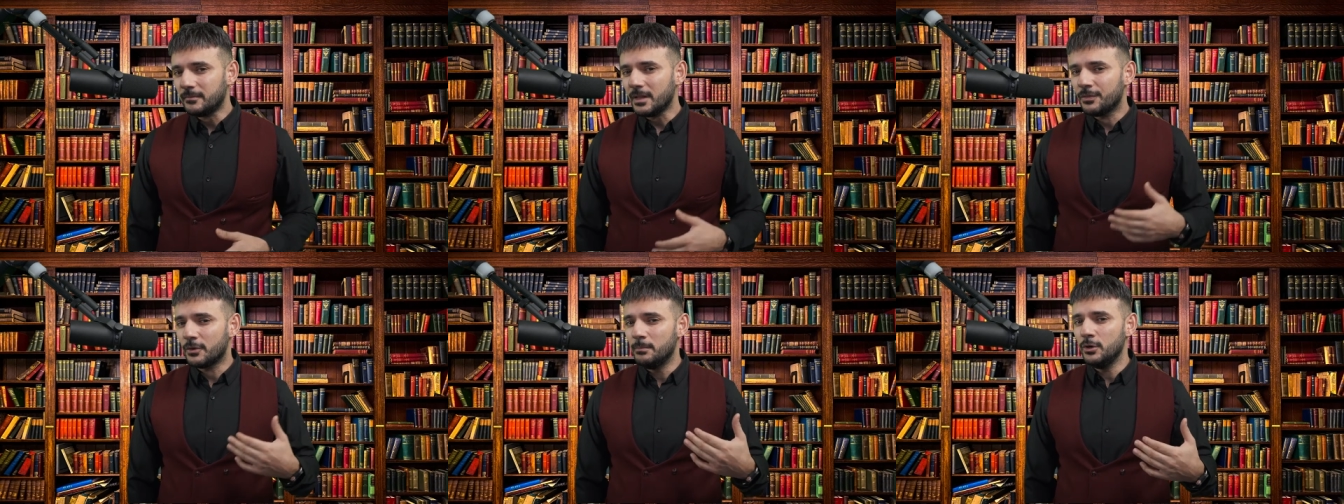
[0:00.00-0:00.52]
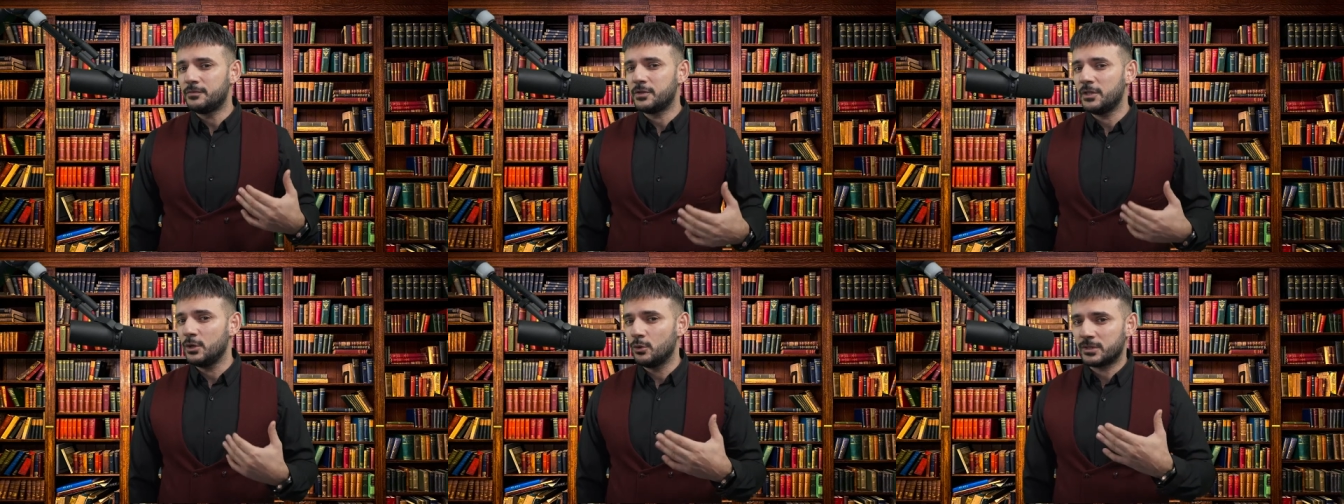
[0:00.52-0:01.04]
the move to
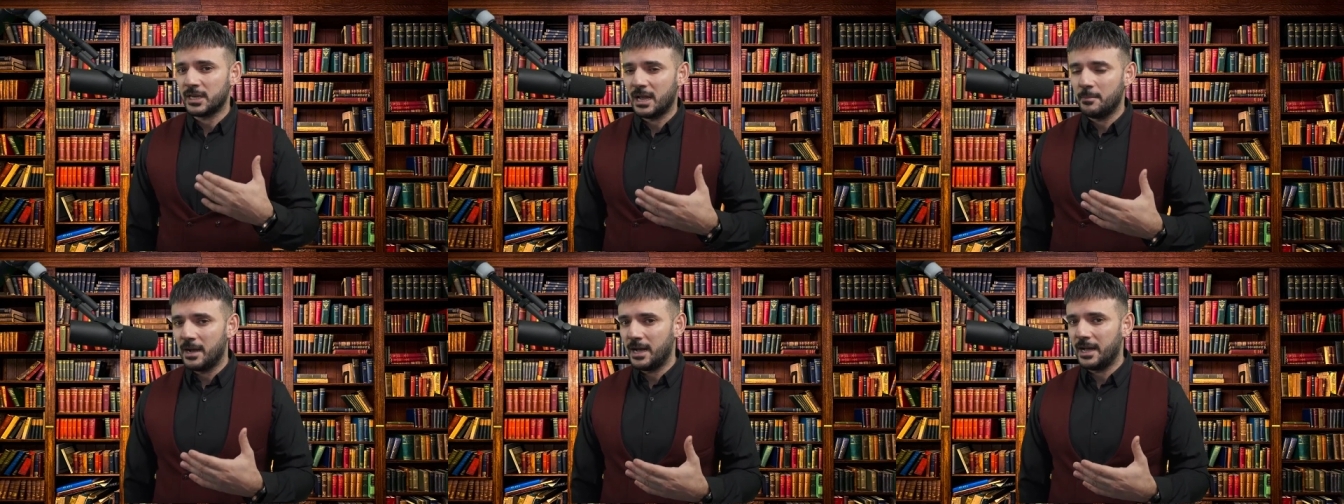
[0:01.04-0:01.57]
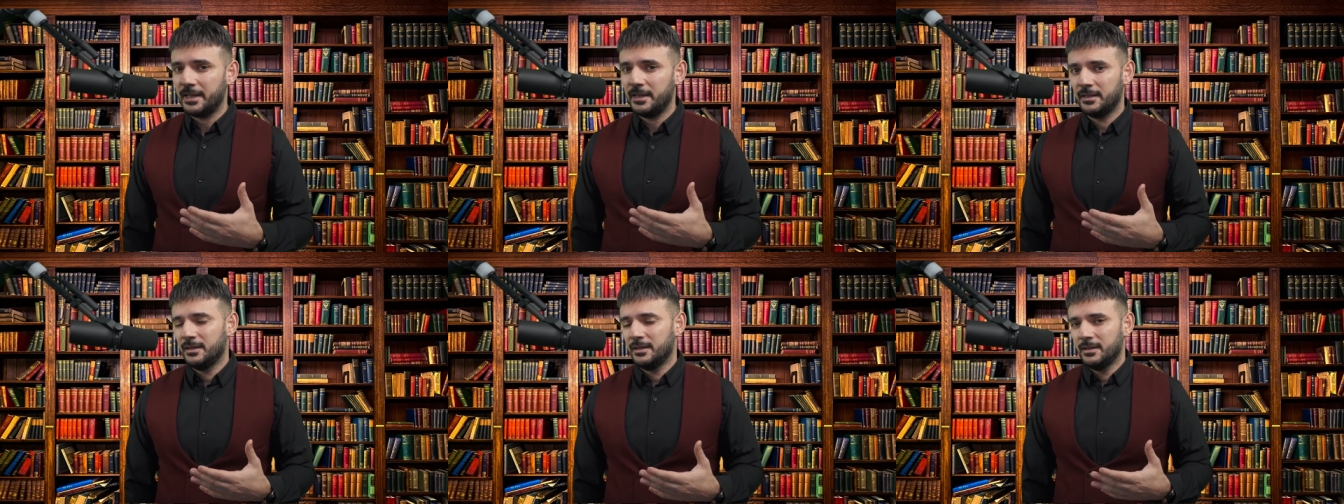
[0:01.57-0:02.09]
the all time high,
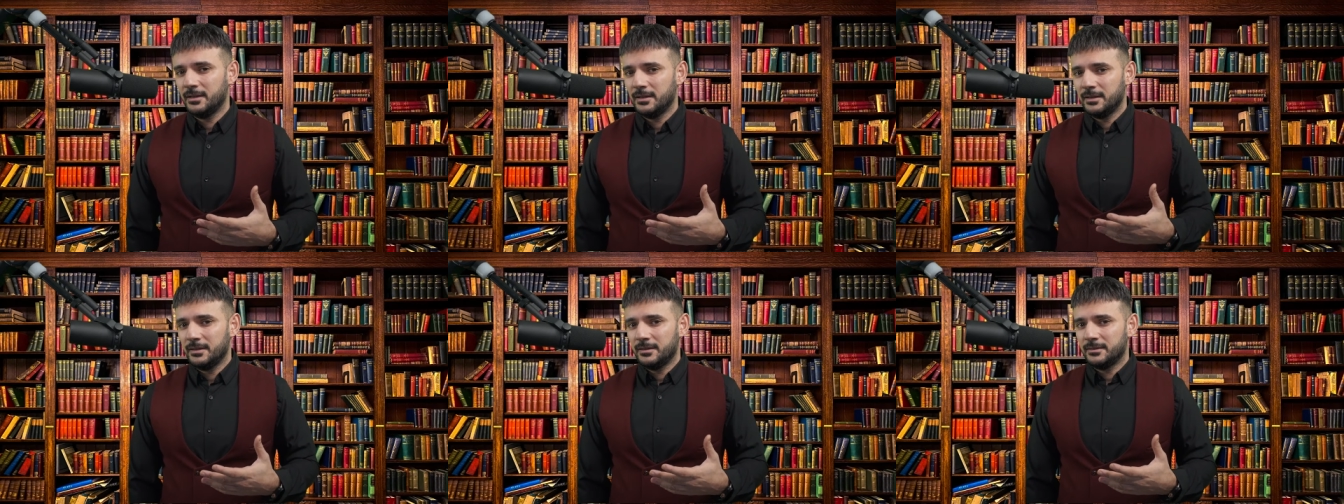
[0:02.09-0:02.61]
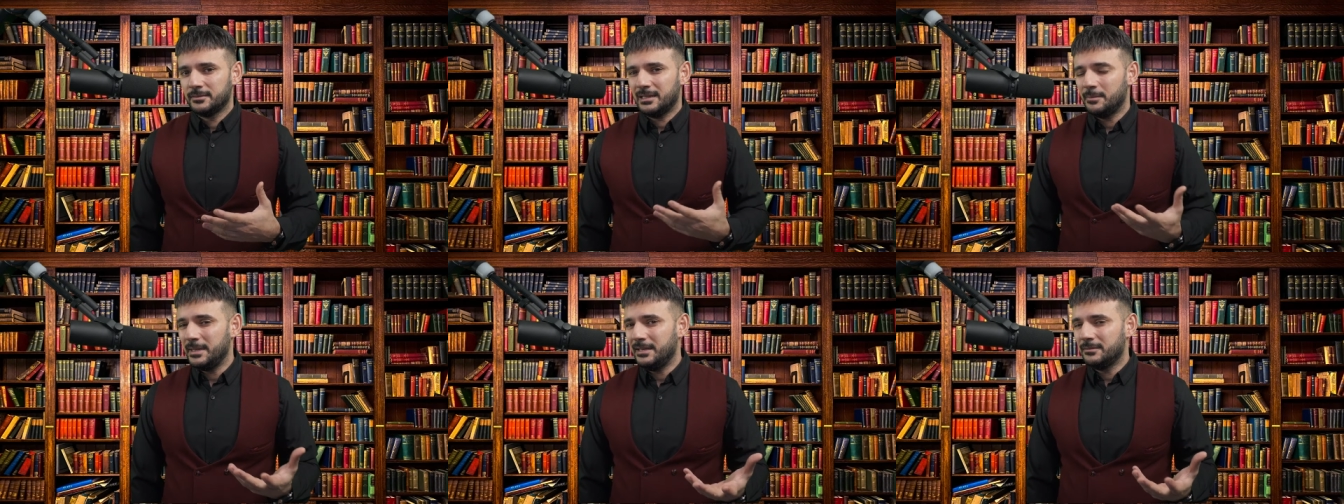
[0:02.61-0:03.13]
I
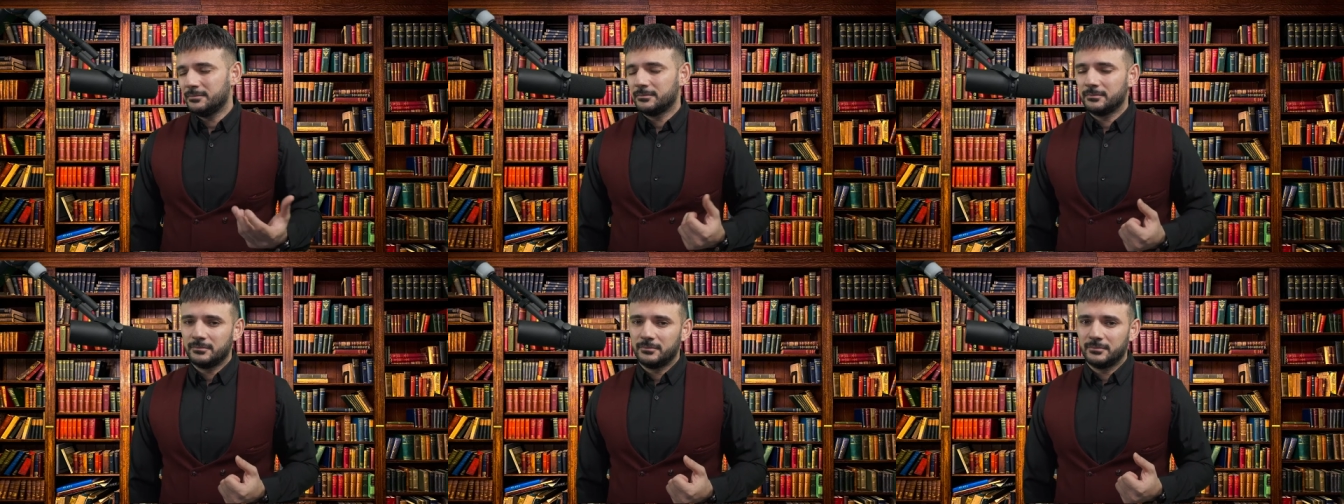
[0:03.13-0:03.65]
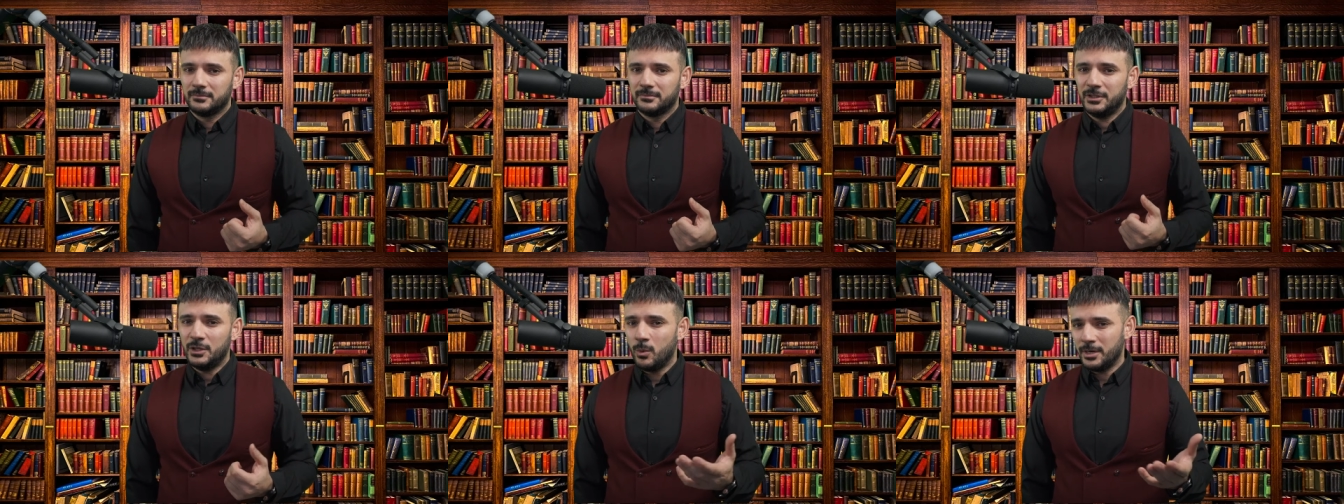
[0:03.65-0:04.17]
mean,
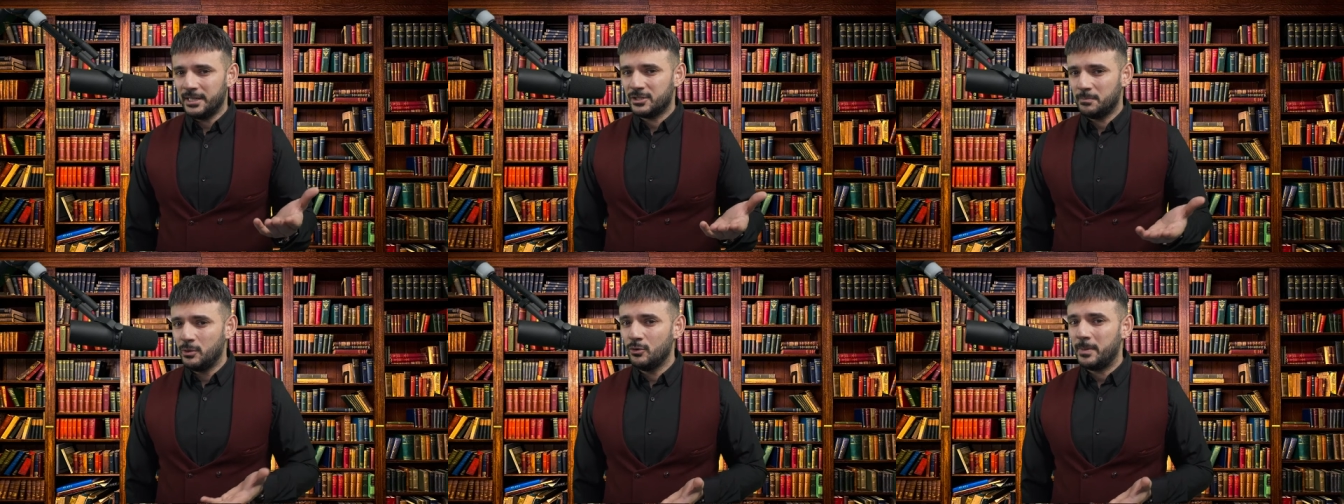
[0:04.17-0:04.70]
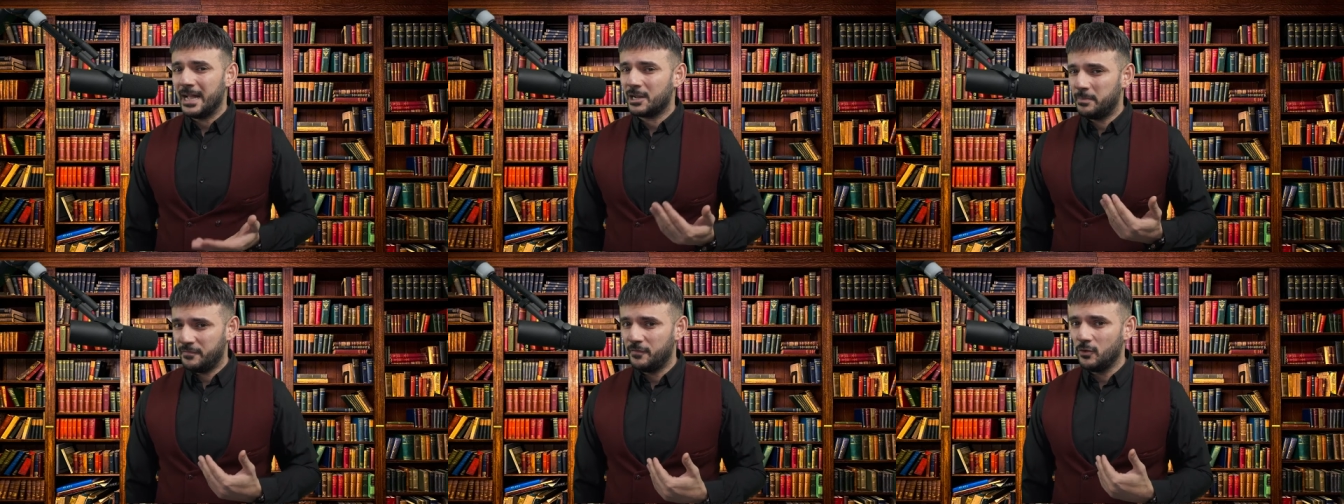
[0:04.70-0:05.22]
you want it to pull back
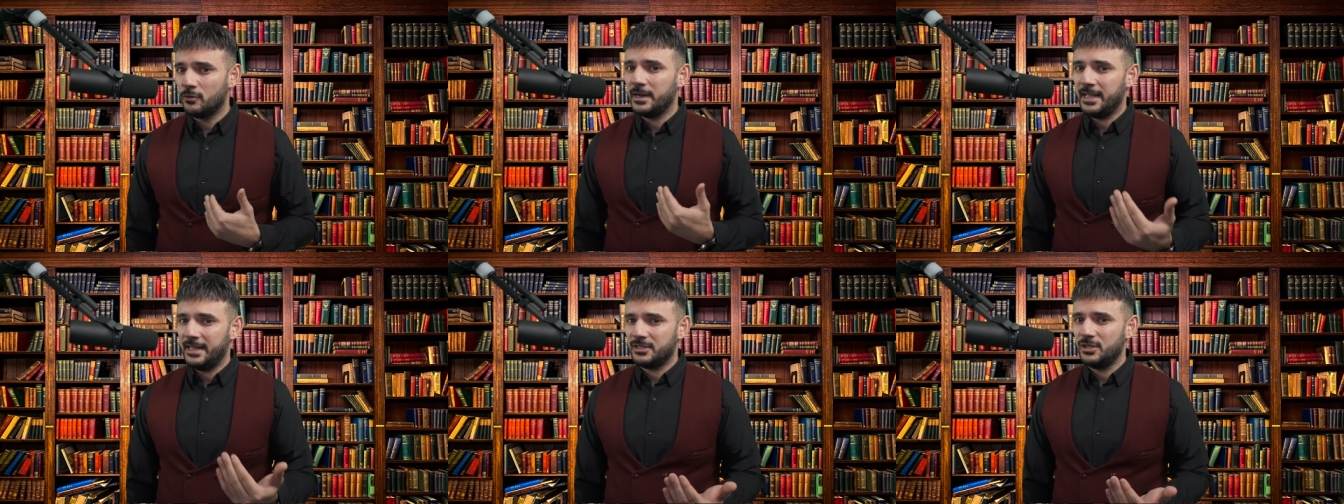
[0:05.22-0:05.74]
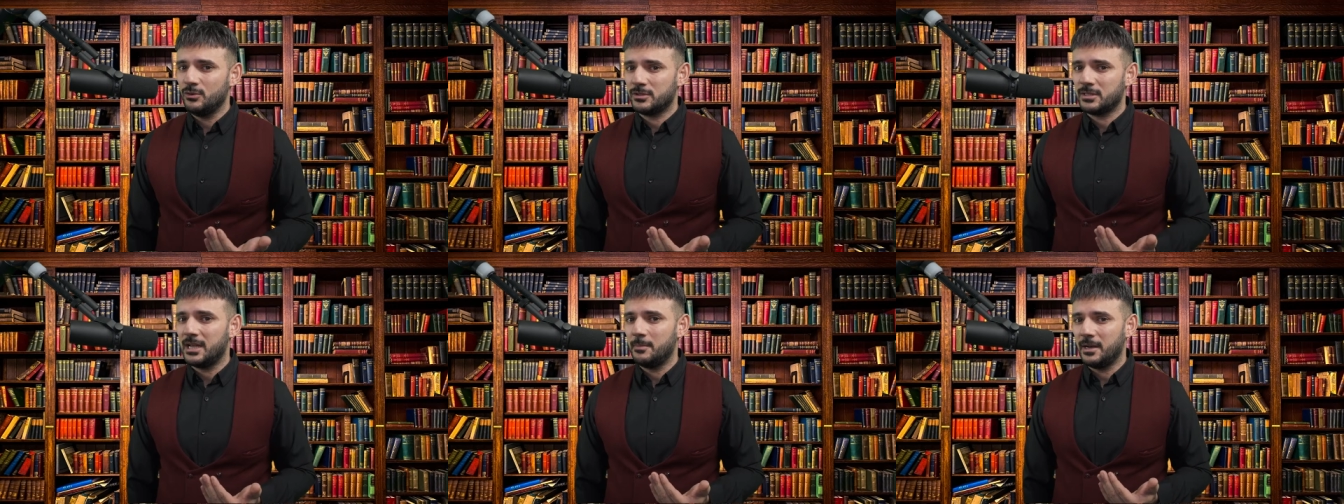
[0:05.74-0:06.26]
before it hits the all
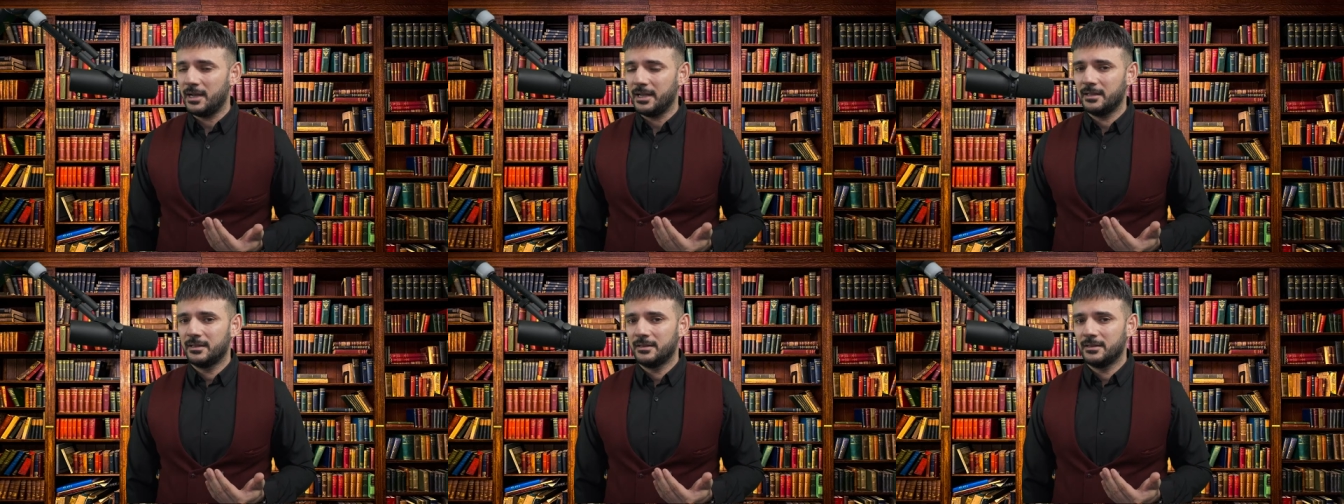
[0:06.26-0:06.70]
time high.